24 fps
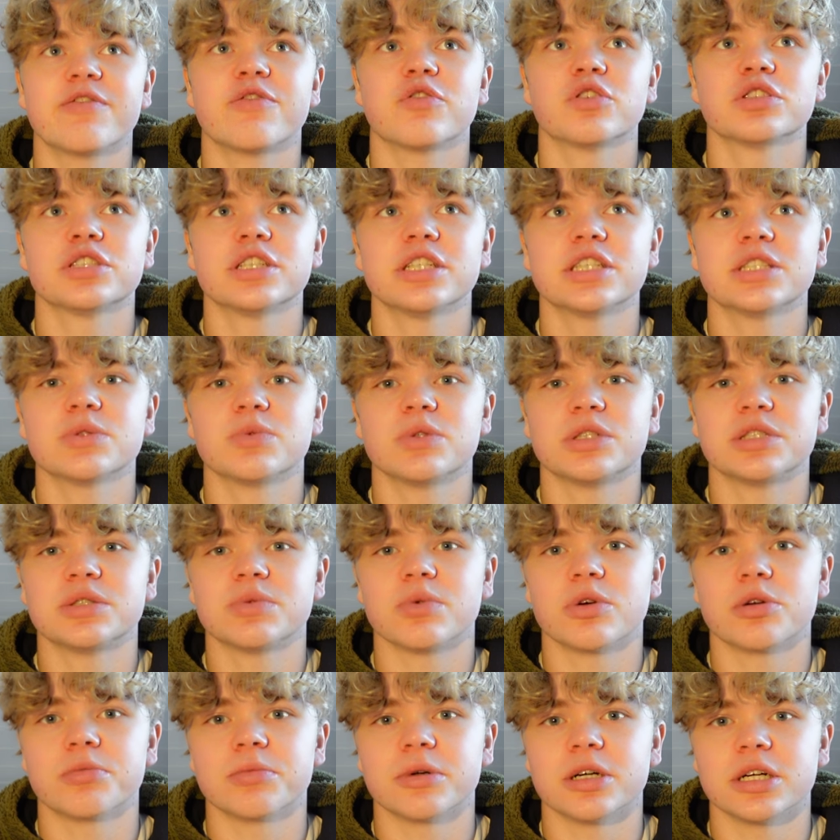Forces, which
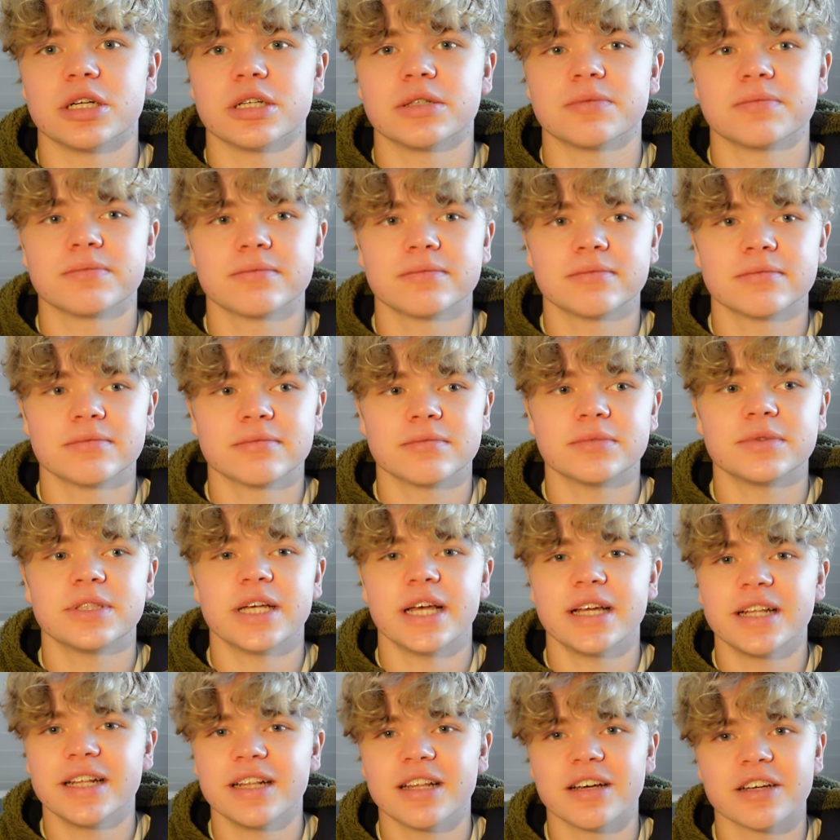were my
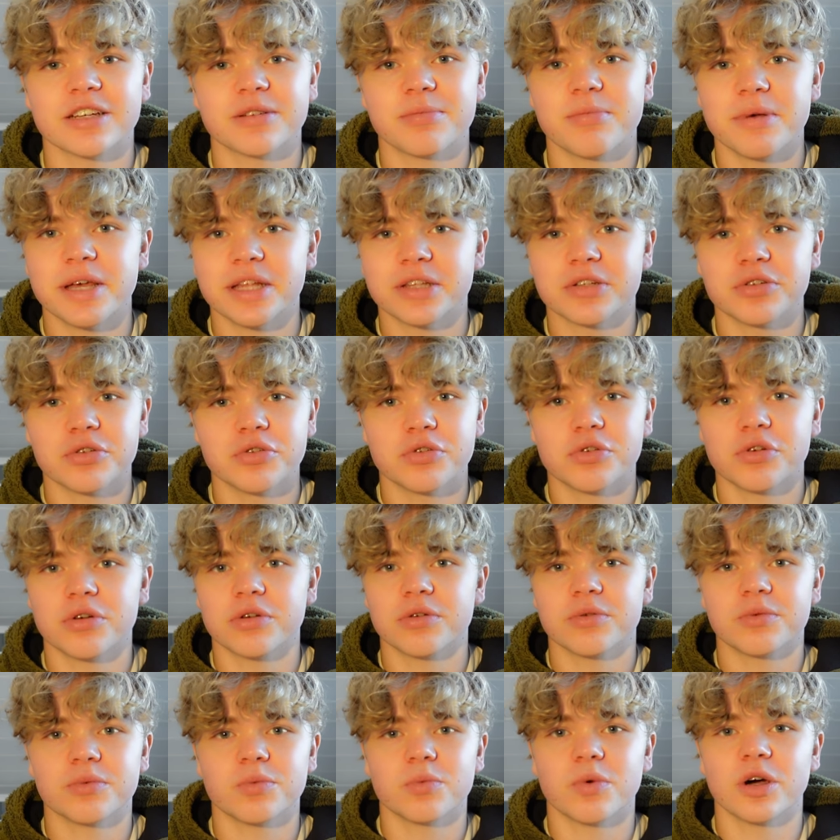daily like beater
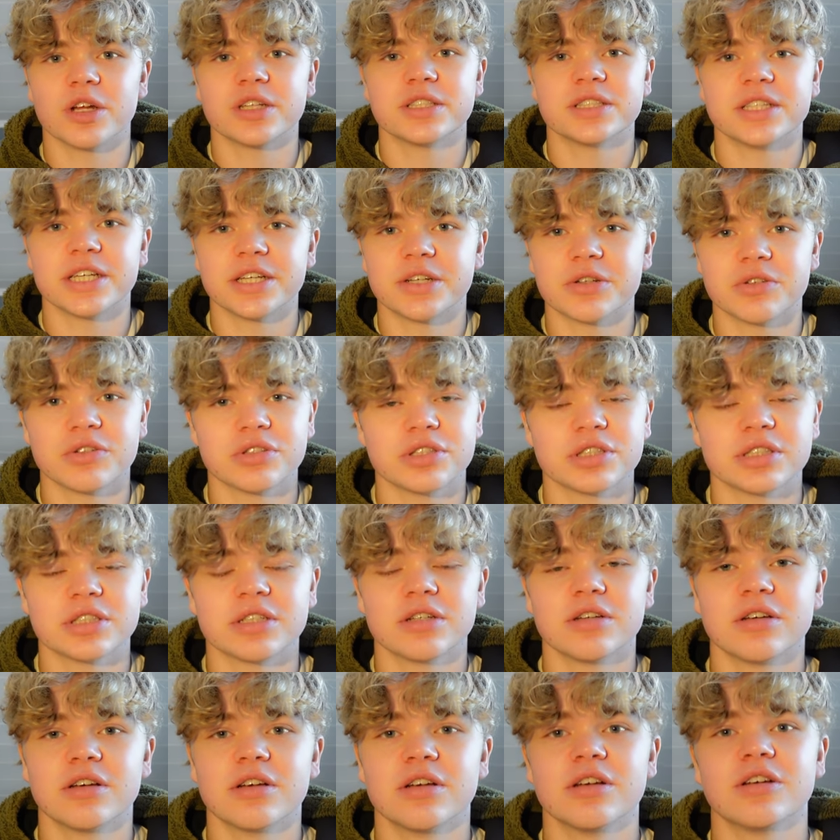white sneakers,
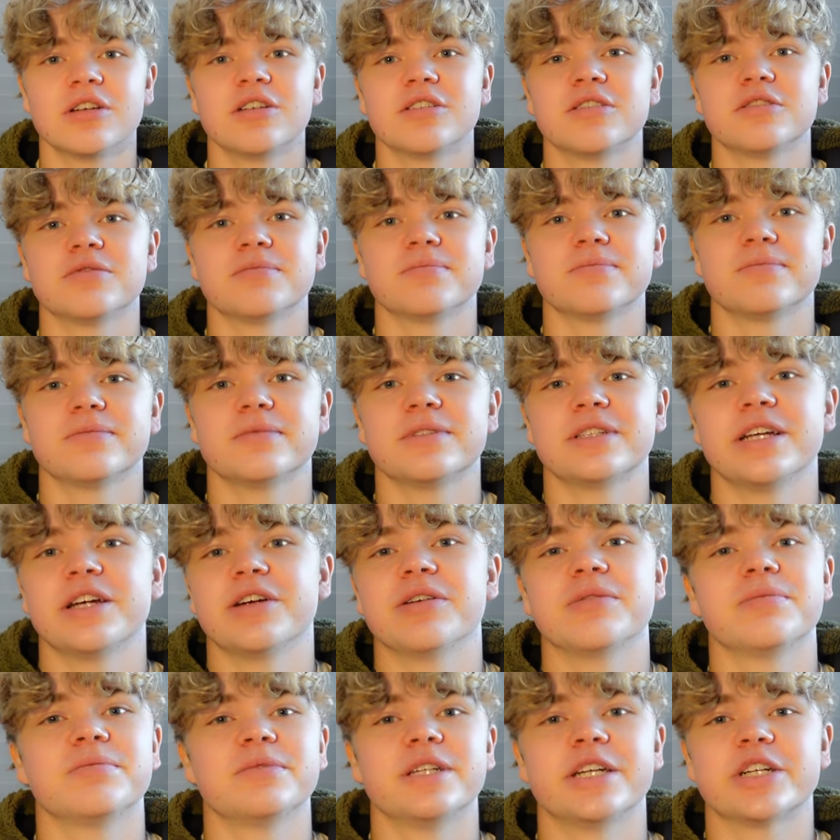
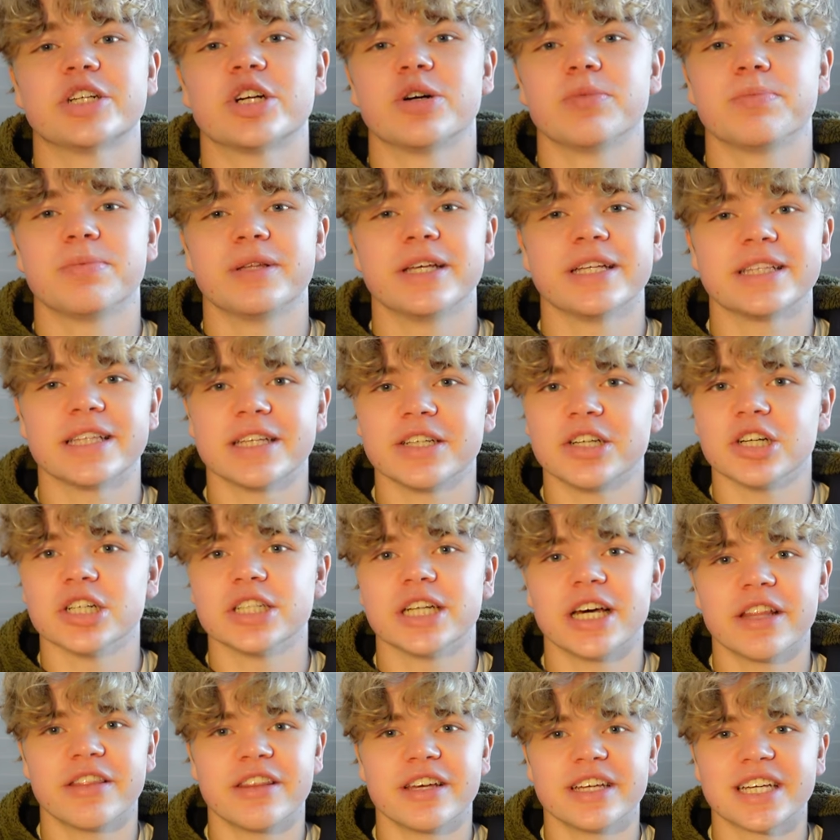they're they're completely gone.
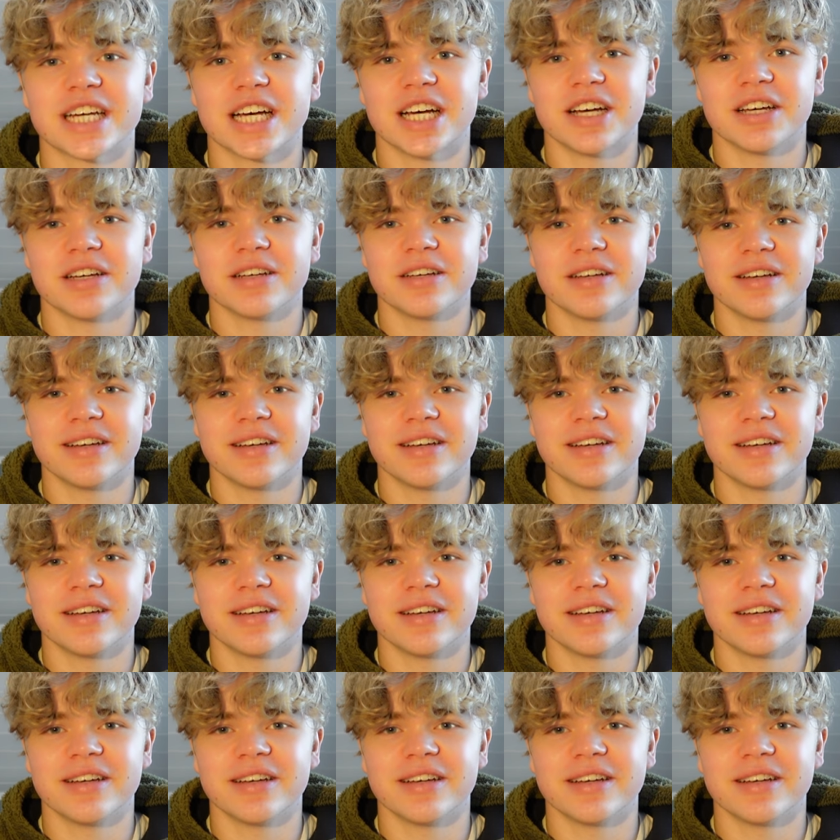I think I